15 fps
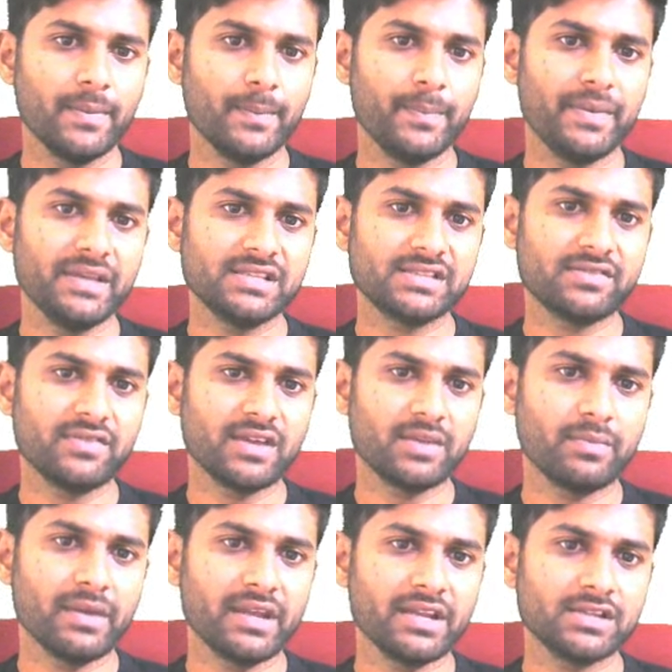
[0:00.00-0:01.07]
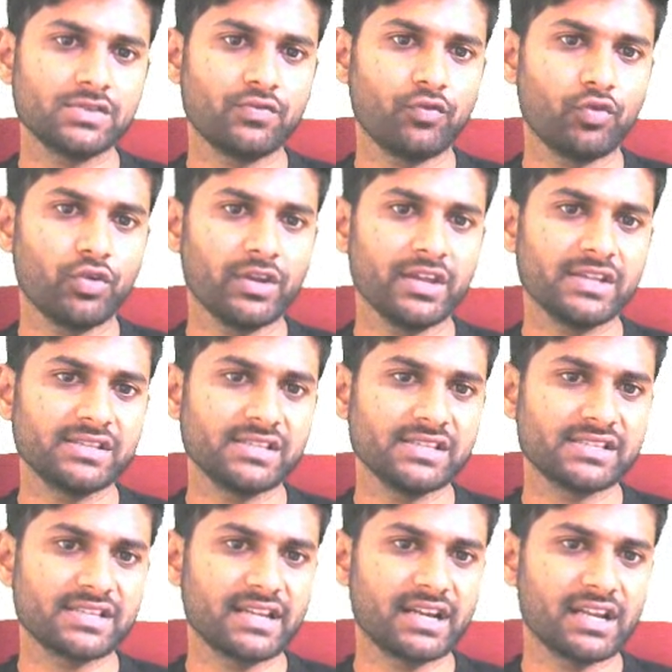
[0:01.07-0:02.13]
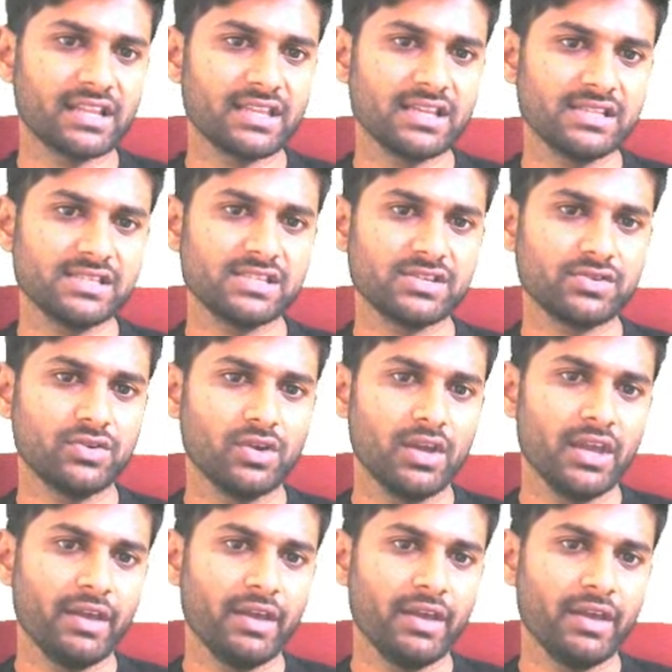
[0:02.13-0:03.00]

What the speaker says: b square minus 4ac is greater than 0